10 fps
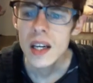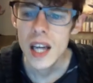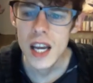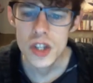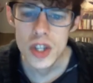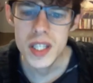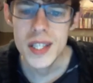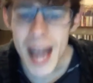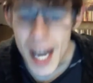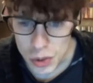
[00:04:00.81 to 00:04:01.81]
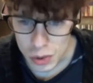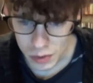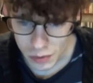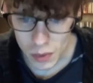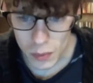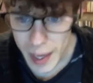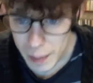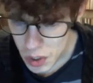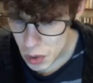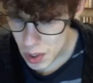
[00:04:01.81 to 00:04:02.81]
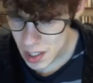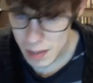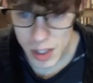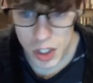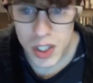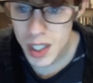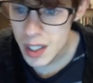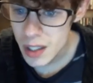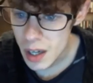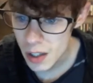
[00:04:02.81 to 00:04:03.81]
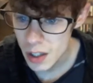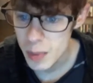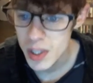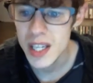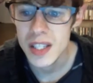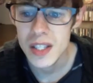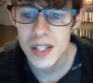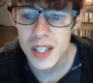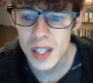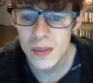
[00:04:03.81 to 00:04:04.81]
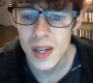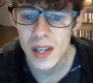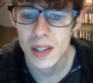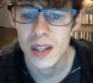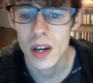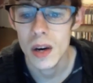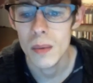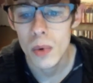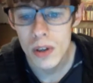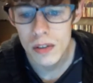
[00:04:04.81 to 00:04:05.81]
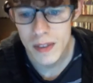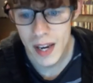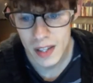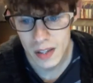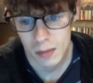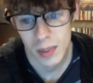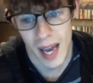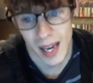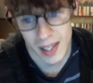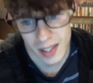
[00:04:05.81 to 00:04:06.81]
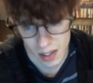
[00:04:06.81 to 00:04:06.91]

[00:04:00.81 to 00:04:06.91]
It's just natural for the white majority to mention skin color, but to insinuate that there are more fights on the black side